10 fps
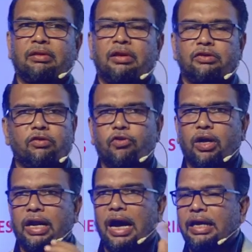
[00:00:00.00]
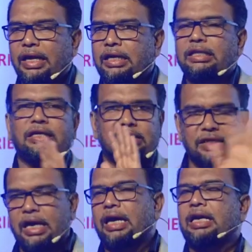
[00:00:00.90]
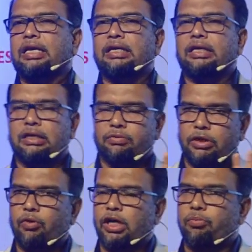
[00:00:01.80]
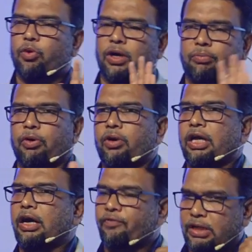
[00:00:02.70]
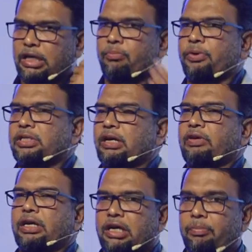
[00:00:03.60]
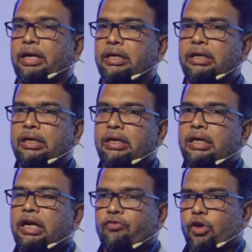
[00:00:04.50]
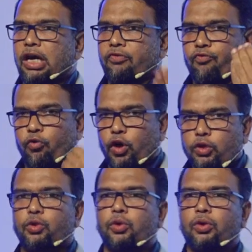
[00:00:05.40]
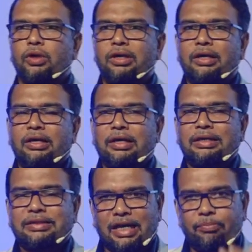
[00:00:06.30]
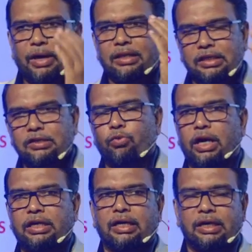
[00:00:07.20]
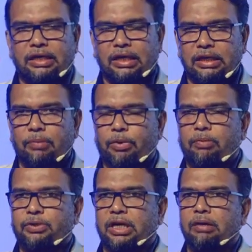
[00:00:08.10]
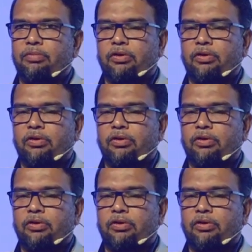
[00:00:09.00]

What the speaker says: So we are not getting the desired COD, BOD after the completion of the treatment. We are forced to send back this water treated in the pulp stream,